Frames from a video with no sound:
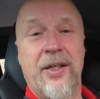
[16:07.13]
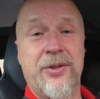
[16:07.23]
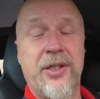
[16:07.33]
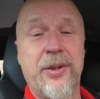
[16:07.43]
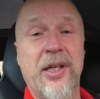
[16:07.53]
I'll
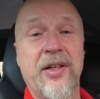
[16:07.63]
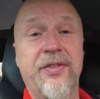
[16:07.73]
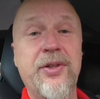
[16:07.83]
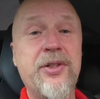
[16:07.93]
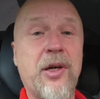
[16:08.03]
see you in a
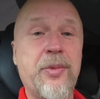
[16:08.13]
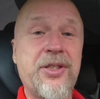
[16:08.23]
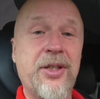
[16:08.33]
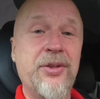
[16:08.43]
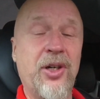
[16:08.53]
future
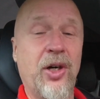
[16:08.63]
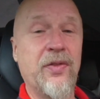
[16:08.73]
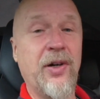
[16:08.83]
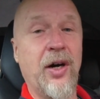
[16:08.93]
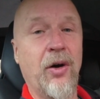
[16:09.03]
episode
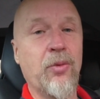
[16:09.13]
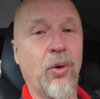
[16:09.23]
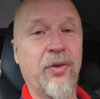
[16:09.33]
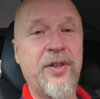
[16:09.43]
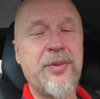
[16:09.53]
of Our
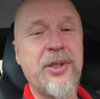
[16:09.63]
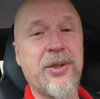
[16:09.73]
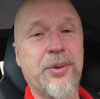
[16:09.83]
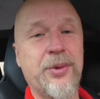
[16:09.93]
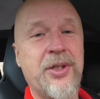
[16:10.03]
Wolfie's
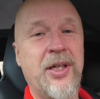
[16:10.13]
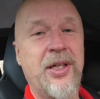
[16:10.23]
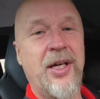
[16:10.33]
Wheels.